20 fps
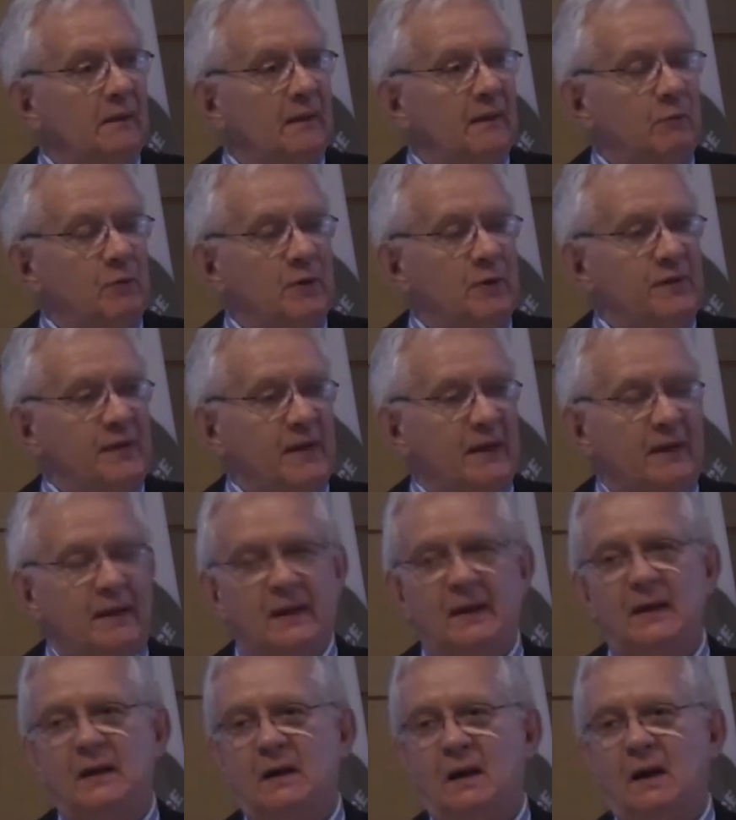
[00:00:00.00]
they were
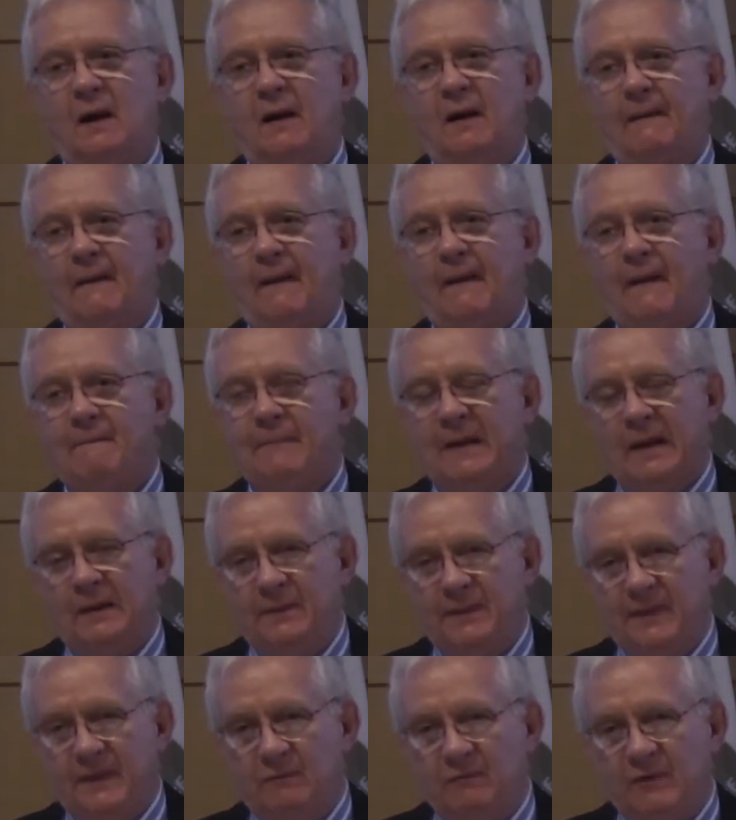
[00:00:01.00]
thinking
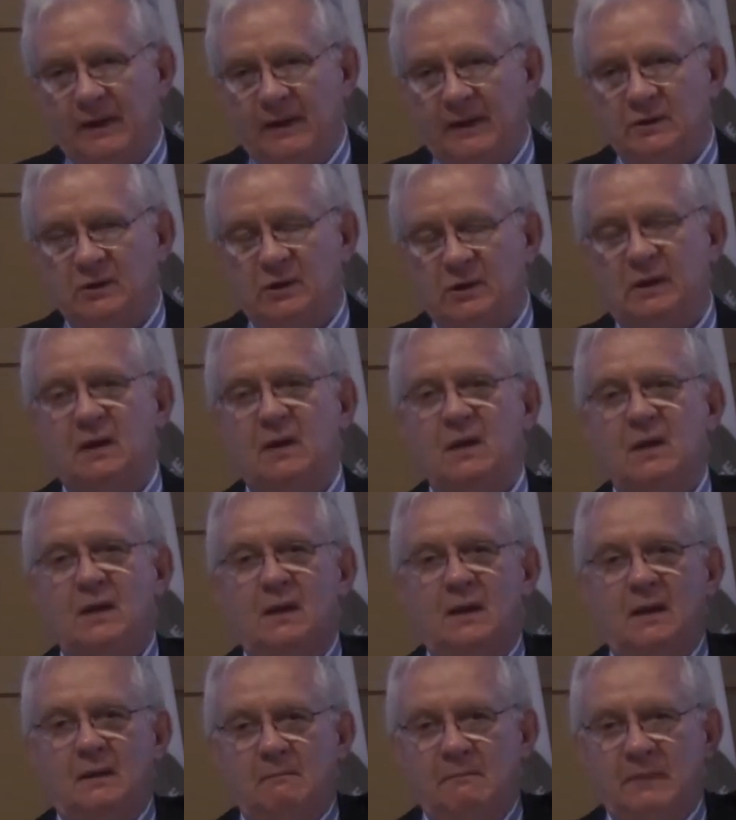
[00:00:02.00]
about their religion,
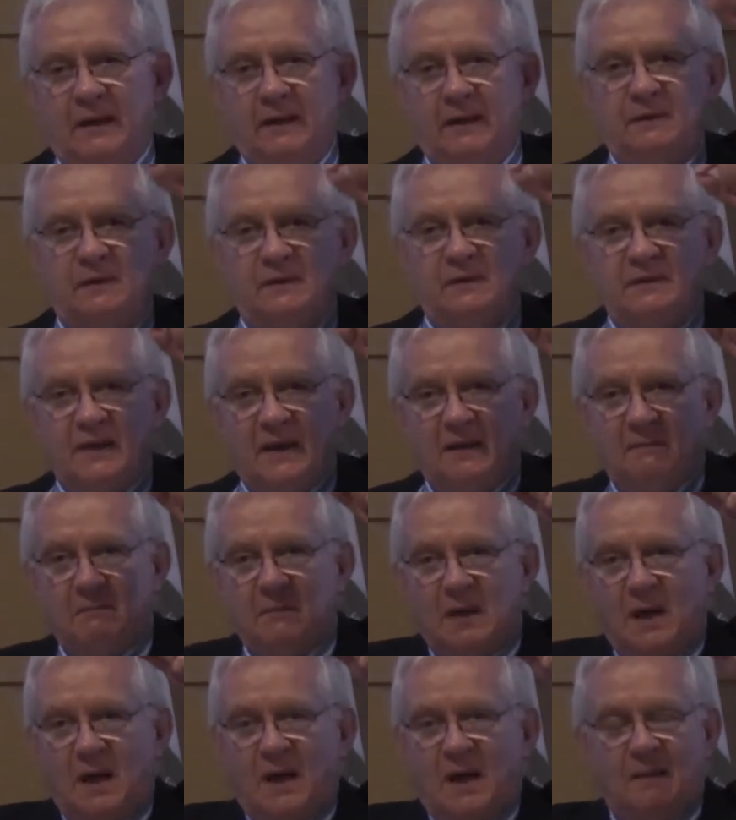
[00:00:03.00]
but at the same
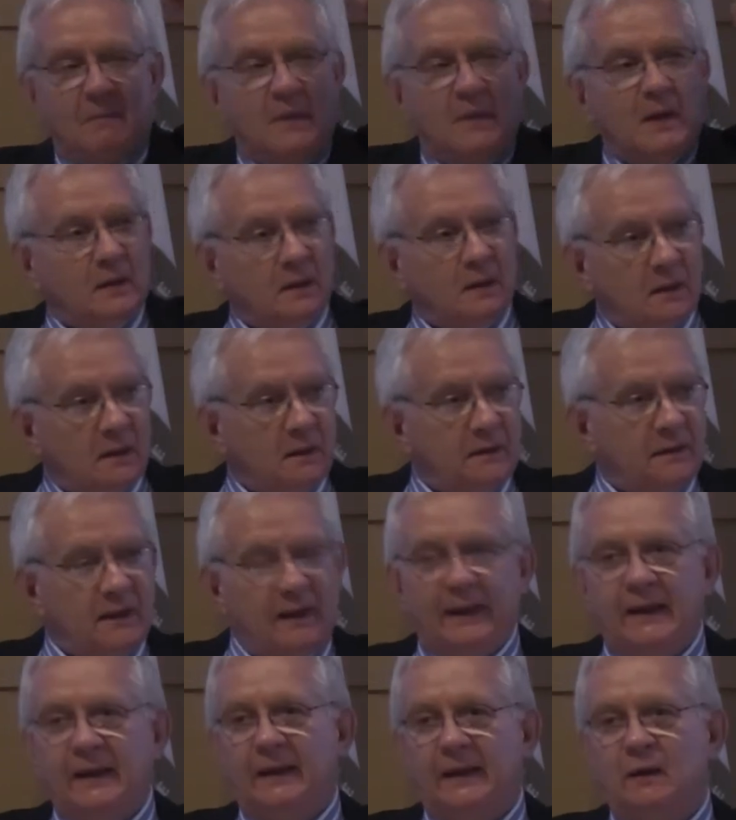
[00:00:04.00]
time
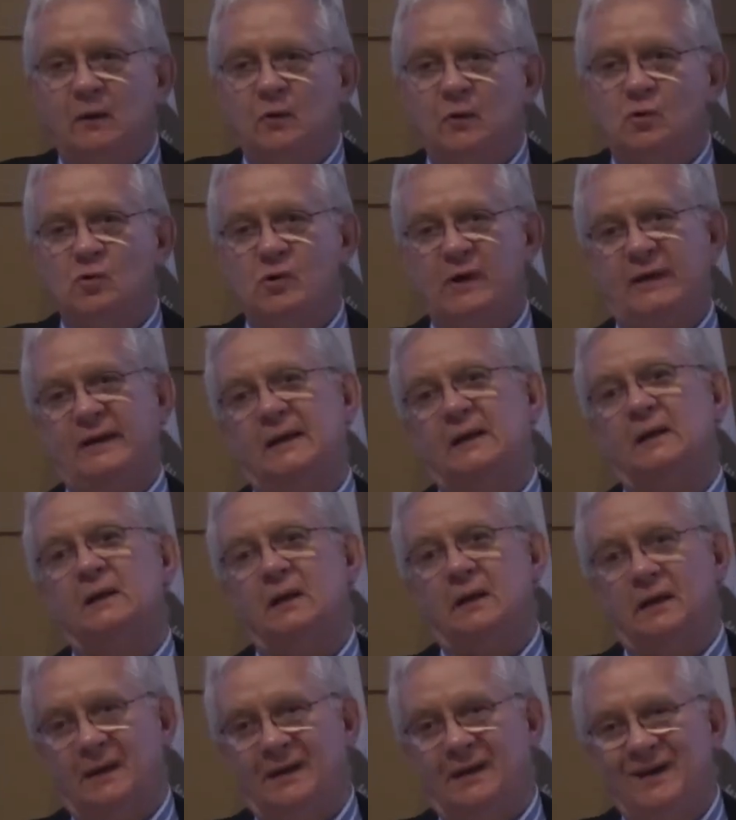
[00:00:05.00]
thinking
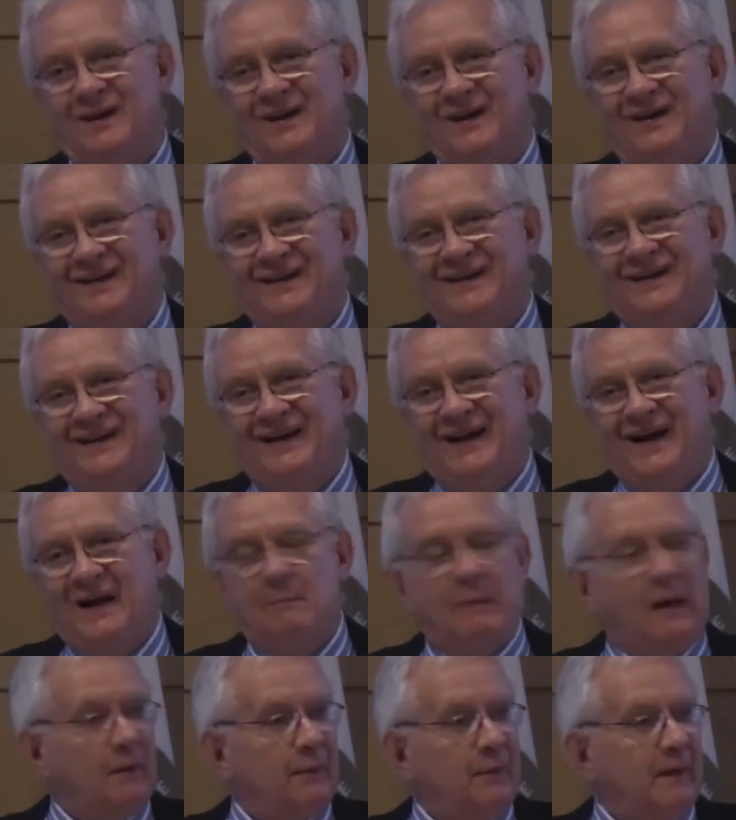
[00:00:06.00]
critically
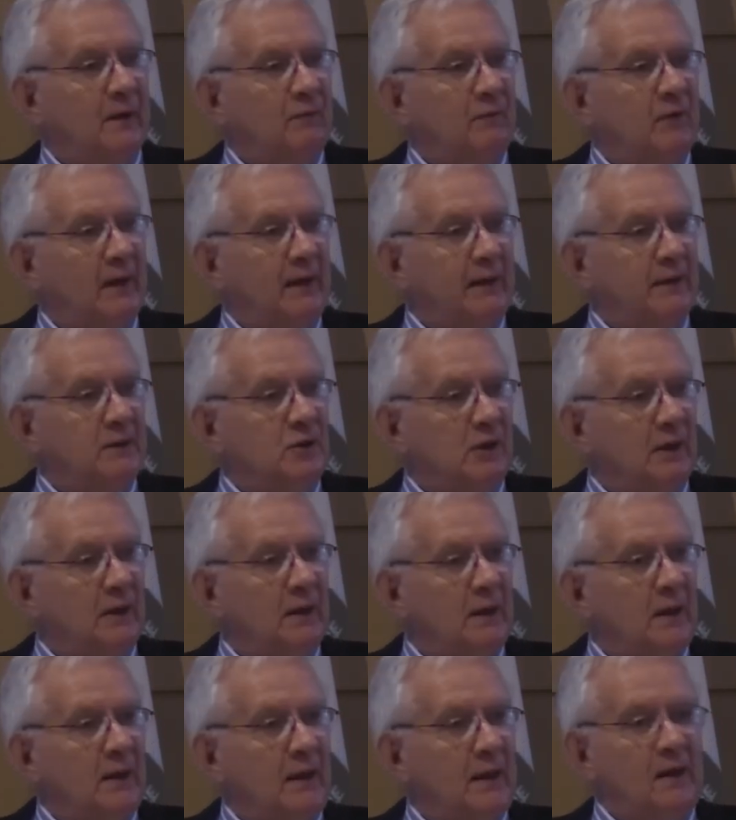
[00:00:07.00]
about their
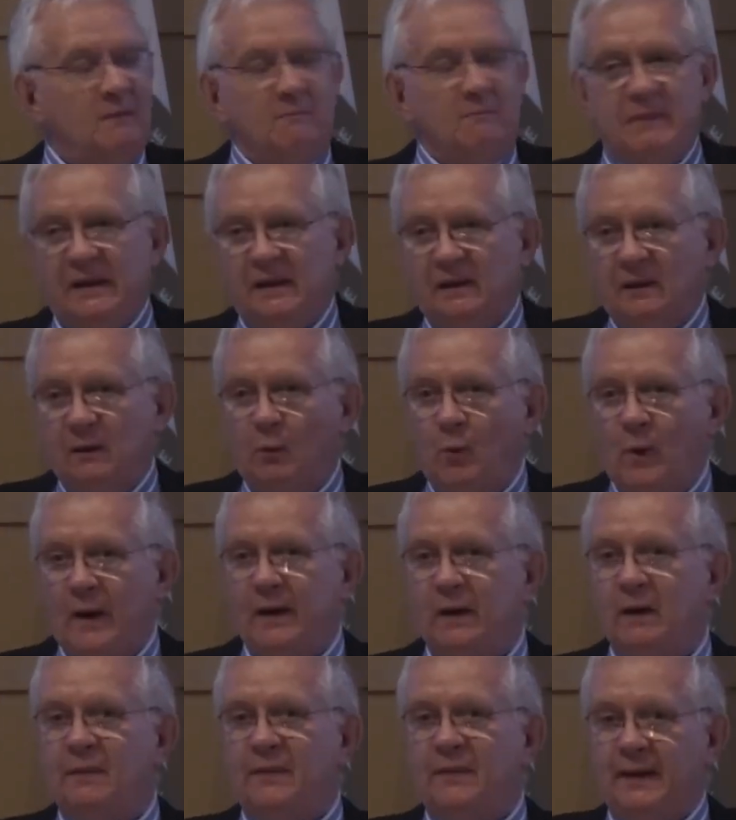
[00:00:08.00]
religion and being
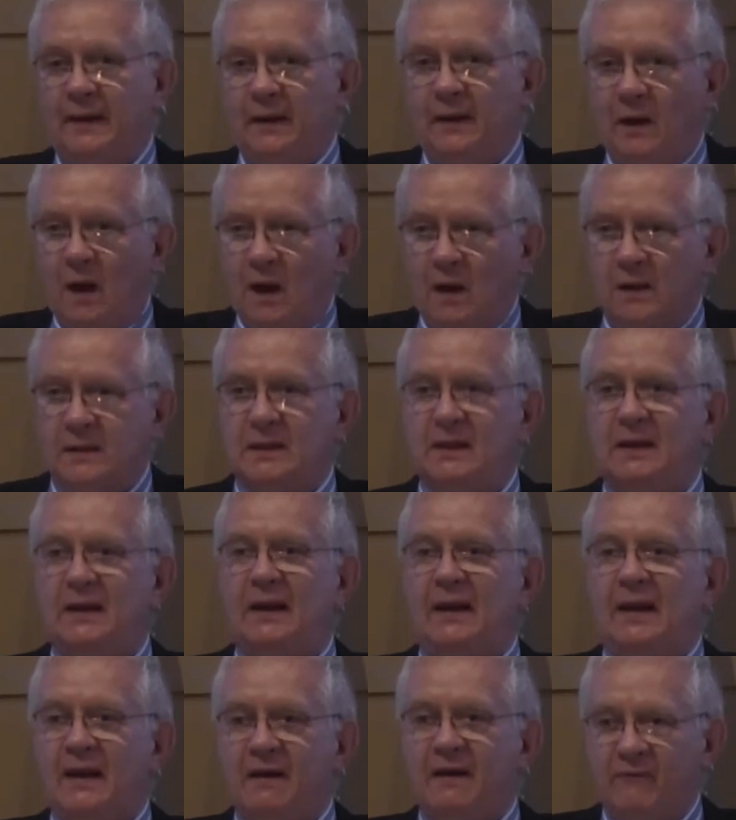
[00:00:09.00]
aware that not
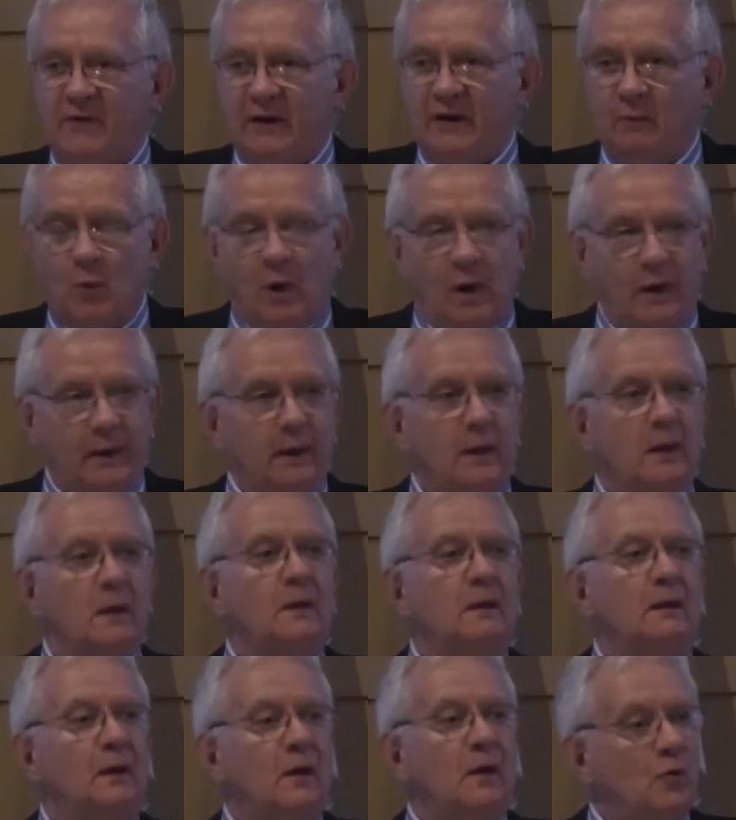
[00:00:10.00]
everyone
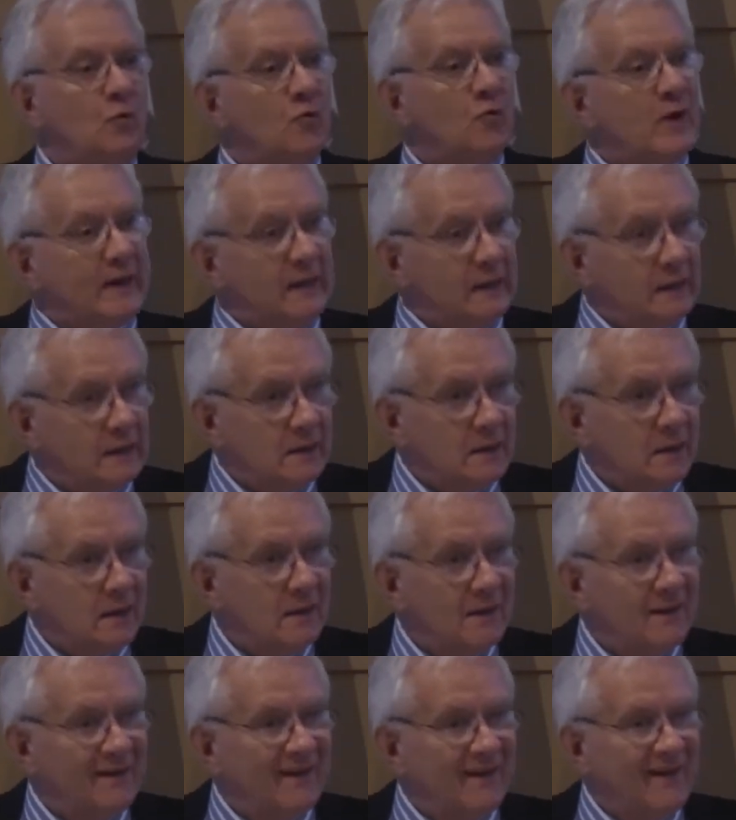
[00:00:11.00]
agreed
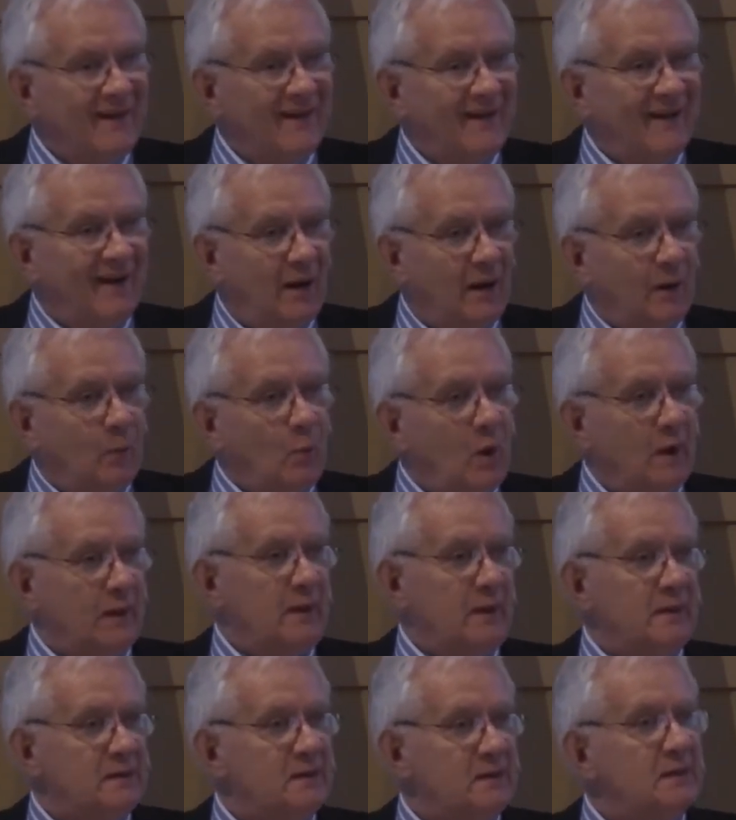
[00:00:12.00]
on
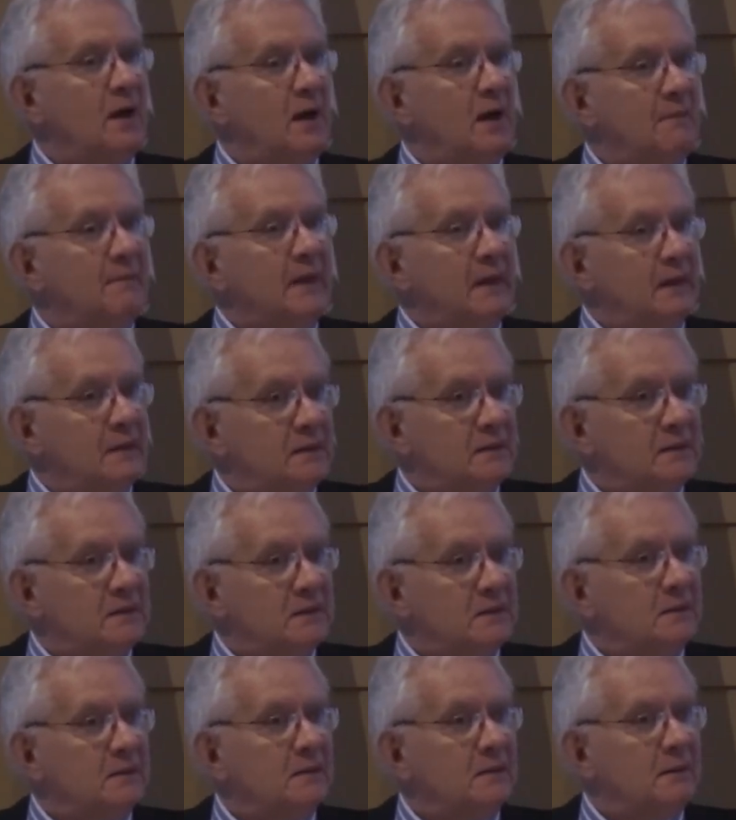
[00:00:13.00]
what Islam
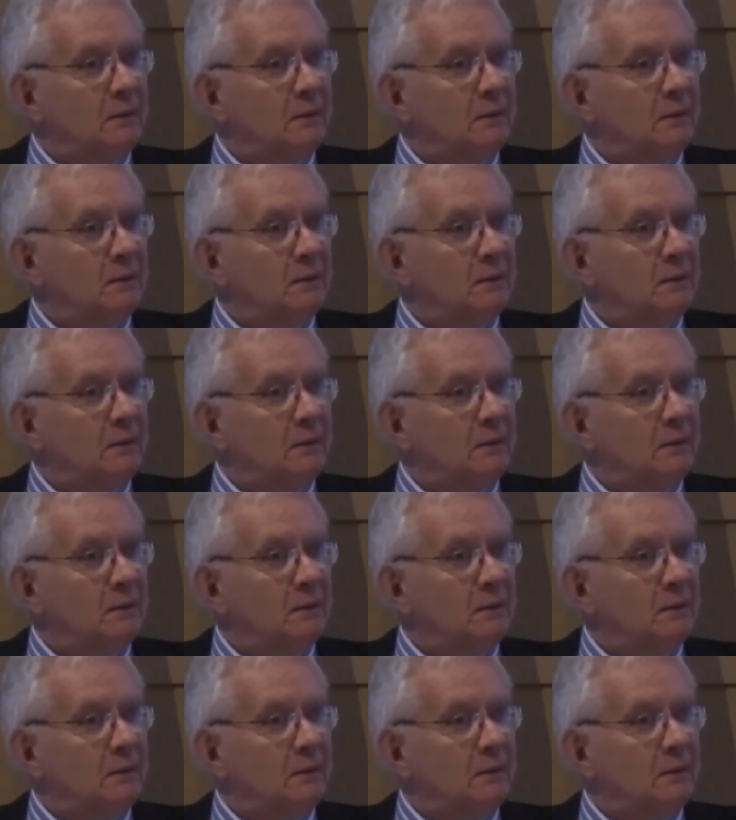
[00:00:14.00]
is.